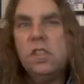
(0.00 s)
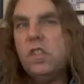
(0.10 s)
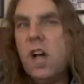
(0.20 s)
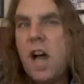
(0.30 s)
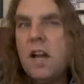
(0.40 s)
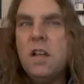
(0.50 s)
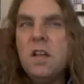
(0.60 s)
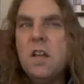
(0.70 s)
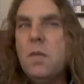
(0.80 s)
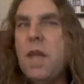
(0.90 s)
in China.
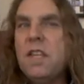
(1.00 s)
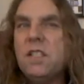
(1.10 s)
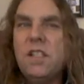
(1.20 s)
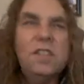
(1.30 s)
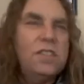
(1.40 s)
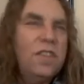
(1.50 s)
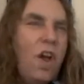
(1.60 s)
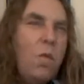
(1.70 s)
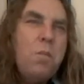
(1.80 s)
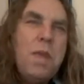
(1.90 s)
Basically, there's
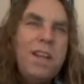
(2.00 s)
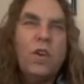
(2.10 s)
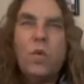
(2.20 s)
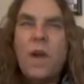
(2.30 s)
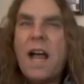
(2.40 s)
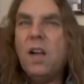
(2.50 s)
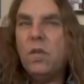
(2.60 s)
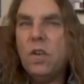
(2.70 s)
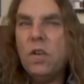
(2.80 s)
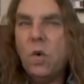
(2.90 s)
no middle
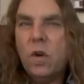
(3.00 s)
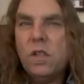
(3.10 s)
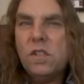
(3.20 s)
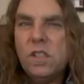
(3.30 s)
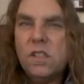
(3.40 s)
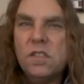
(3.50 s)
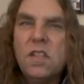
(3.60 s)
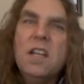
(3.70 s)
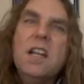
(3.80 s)
ground in horse years.